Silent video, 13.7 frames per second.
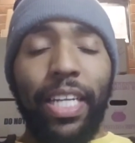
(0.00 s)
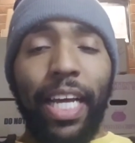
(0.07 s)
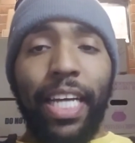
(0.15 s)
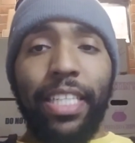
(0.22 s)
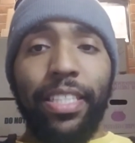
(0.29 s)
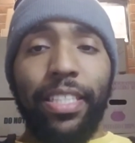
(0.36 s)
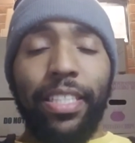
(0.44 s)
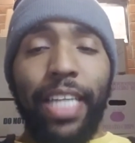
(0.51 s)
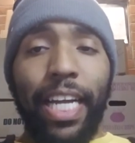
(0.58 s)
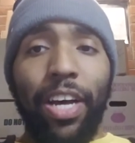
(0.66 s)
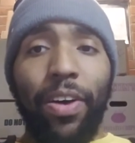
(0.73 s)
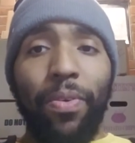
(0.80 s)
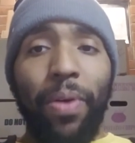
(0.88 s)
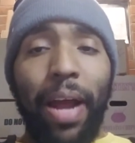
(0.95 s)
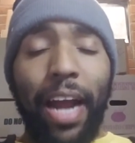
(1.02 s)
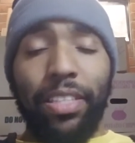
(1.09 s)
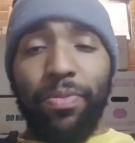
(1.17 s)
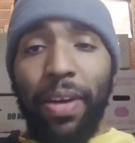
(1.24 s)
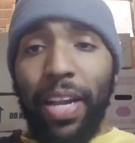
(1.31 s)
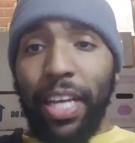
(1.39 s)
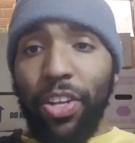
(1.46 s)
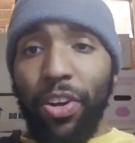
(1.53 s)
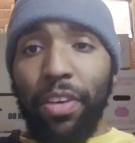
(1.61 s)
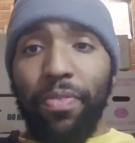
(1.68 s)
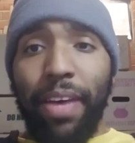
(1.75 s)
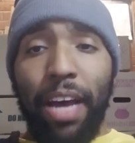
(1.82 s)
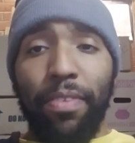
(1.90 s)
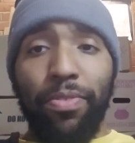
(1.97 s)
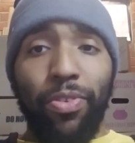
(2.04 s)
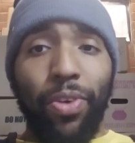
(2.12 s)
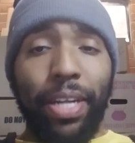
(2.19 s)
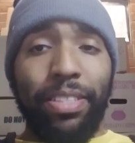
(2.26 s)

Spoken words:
I think his takedown accuracy is around like 35-40.